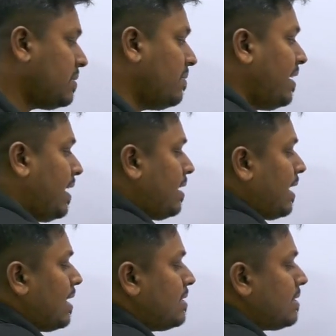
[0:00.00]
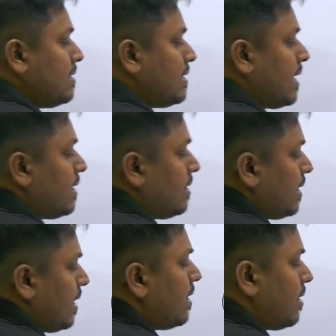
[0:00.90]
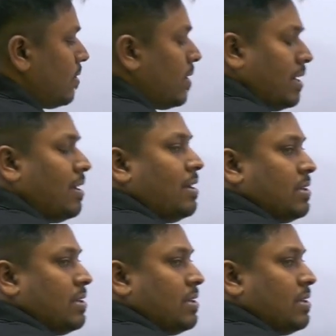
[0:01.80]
So we can cancel 10 and 10 here. Got it?